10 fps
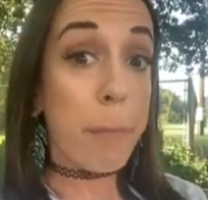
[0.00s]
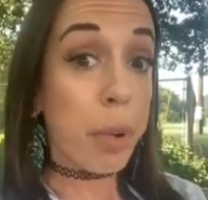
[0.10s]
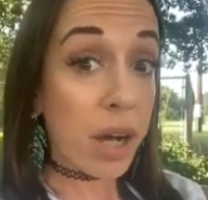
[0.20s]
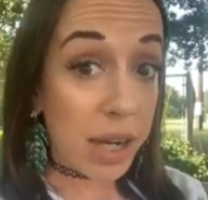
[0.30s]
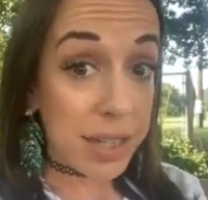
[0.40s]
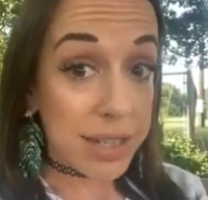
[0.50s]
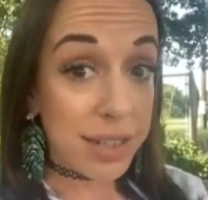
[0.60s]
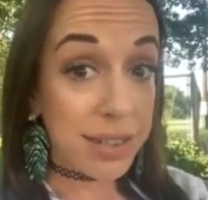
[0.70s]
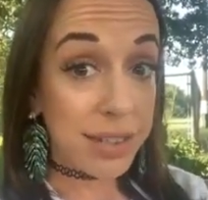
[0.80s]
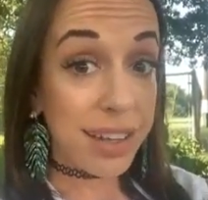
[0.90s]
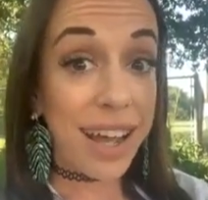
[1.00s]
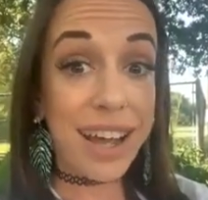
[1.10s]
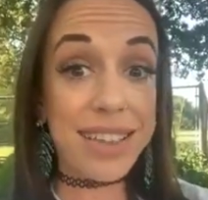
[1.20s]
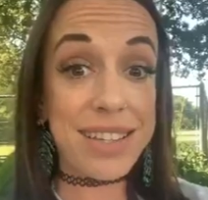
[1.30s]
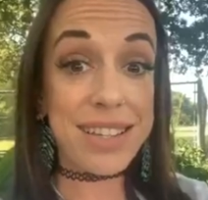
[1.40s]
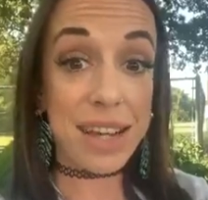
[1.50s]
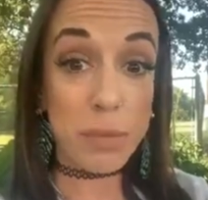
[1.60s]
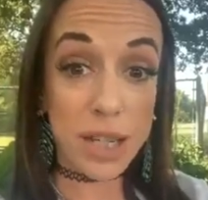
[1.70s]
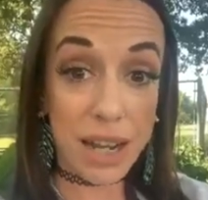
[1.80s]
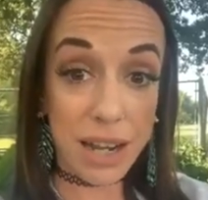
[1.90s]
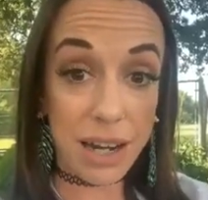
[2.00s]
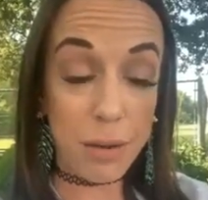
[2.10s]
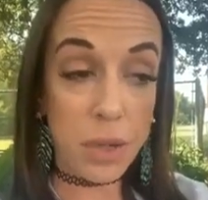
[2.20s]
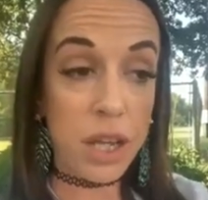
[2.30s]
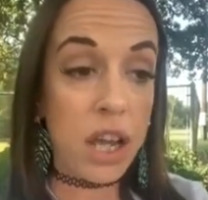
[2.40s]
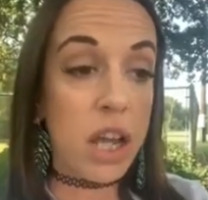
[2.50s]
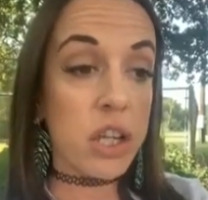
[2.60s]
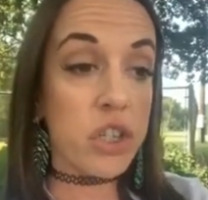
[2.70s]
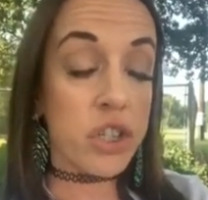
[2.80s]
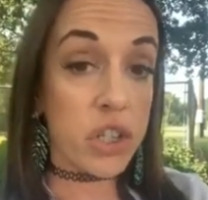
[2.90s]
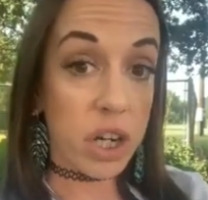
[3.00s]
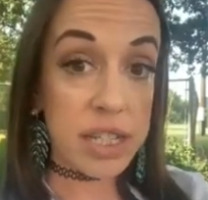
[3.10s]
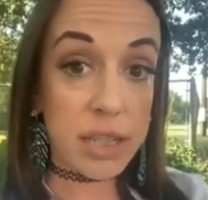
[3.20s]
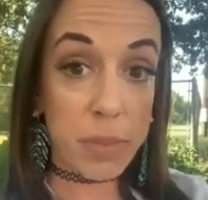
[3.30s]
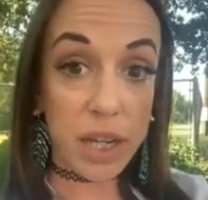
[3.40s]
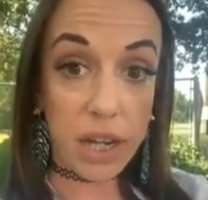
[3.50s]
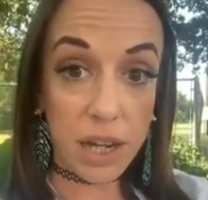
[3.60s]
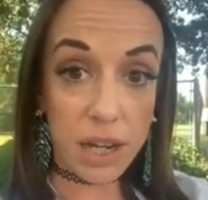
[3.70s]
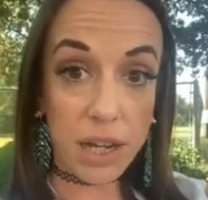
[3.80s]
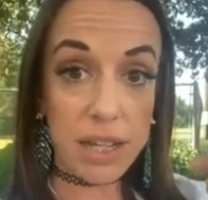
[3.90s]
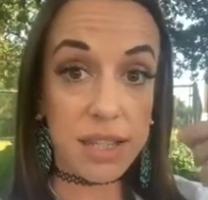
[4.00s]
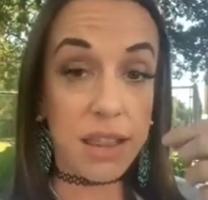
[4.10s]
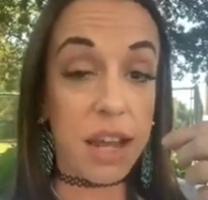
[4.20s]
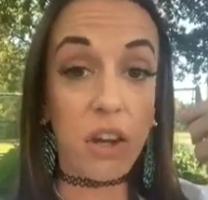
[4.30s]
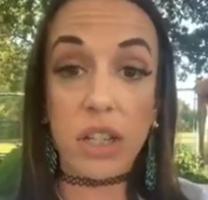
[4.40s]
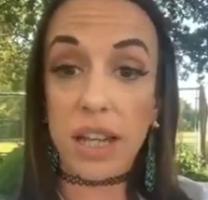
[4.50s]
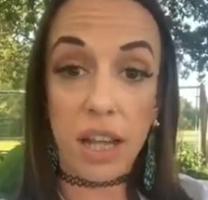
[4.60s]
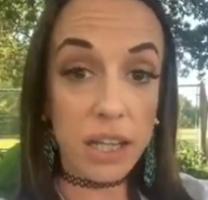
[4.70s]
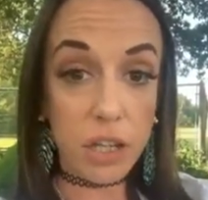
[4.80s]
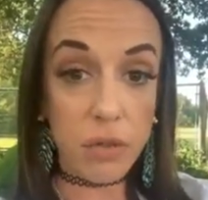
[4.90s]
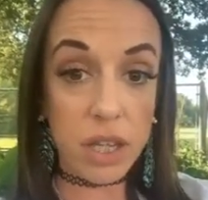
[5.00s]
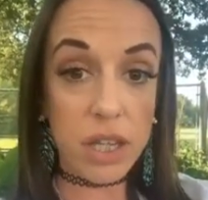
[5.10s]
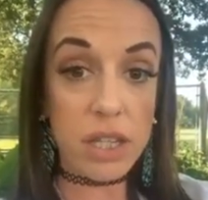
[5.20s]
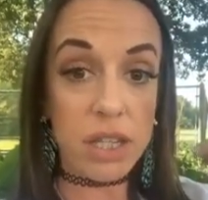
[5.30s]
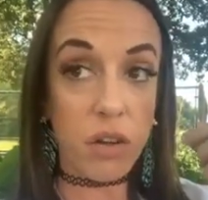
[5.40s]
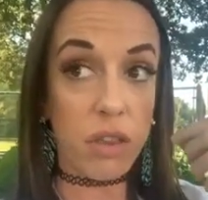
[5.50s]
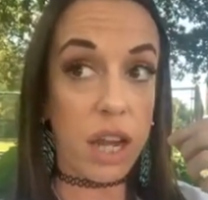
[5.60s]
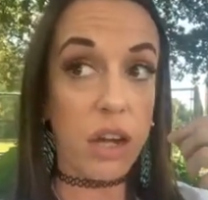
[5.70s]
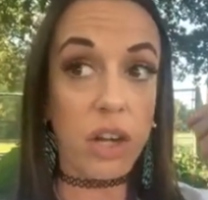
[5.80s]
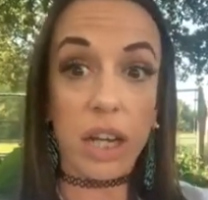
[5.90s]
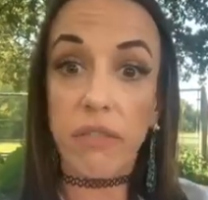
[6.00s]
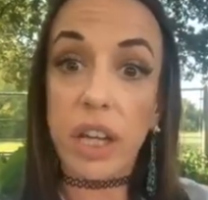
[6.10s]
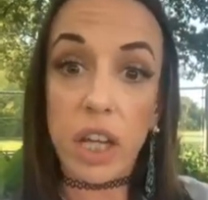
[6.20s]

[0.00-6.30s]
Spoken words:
But at the same time, just because they are telling you this or they are giving